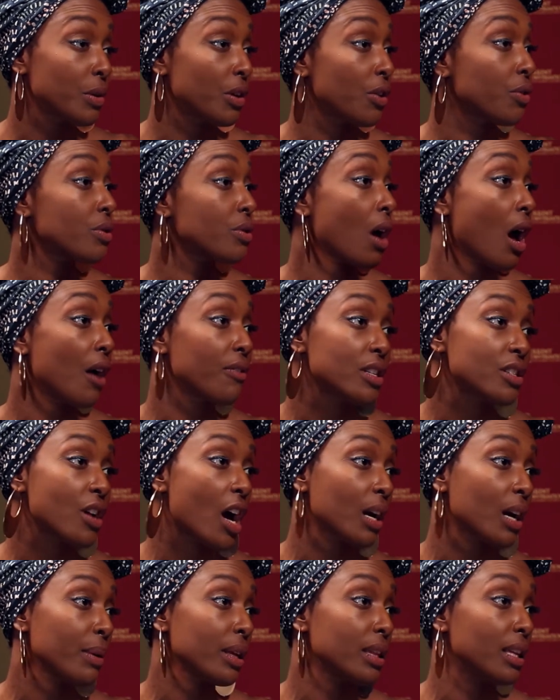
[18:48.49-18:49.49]
We don't often
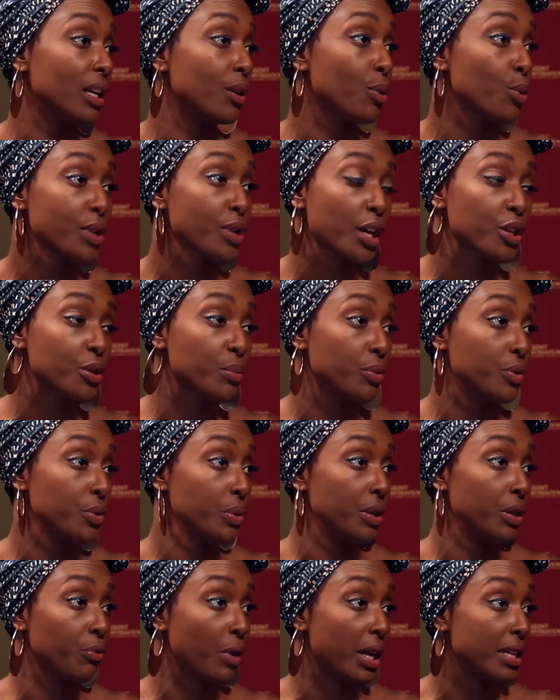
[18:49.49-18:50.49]
talk about the intersection
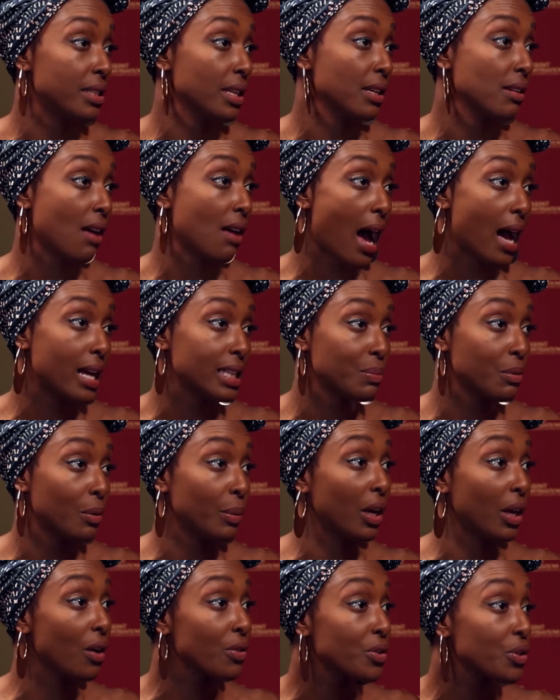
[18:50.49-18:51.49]
between race and class, but
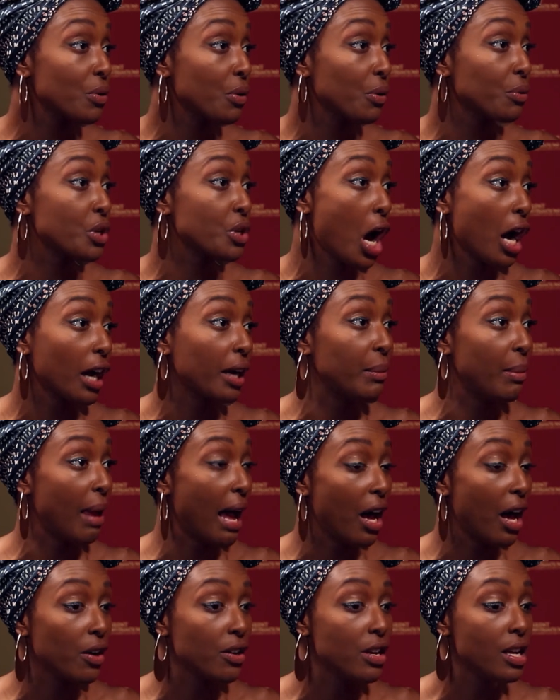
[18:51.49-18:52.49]
we also don't talk
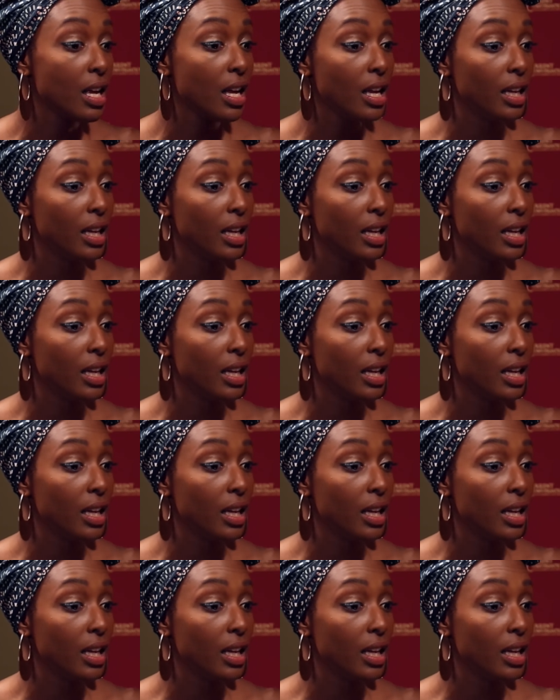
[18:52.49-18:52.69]
about,